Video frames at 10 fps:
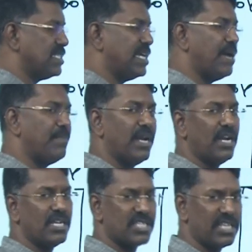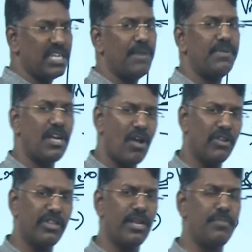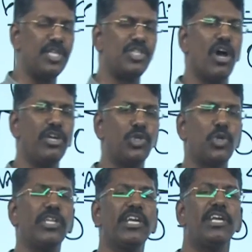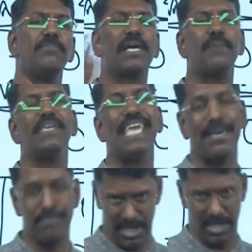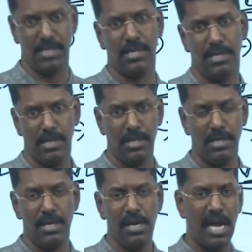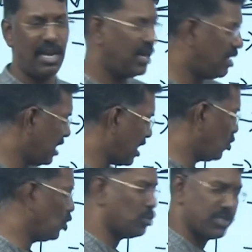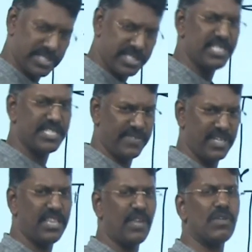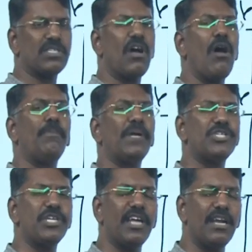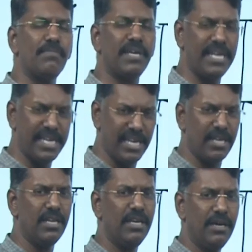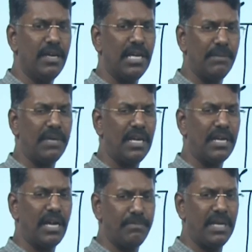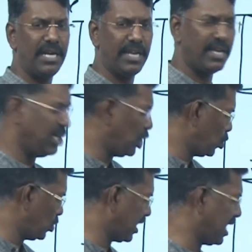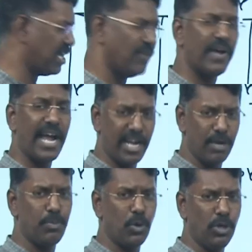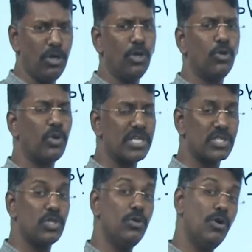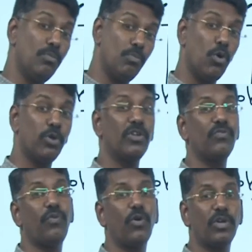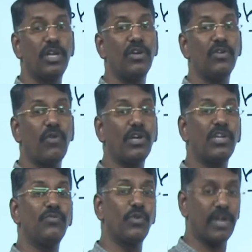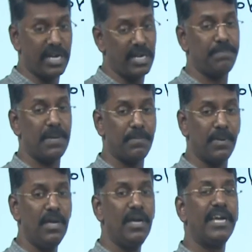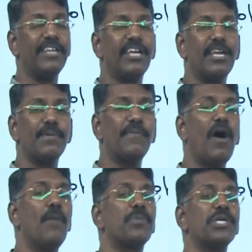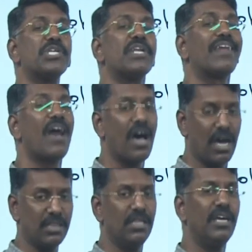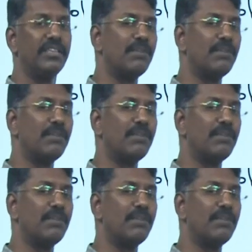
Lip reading: Yemen and southern Yemen and northern Yemen joined together and it became Yemen. And around 1617, there was an operation done by Indian military into the area of Aden port to rescue more than 44 country people in the name of Operation Rahat.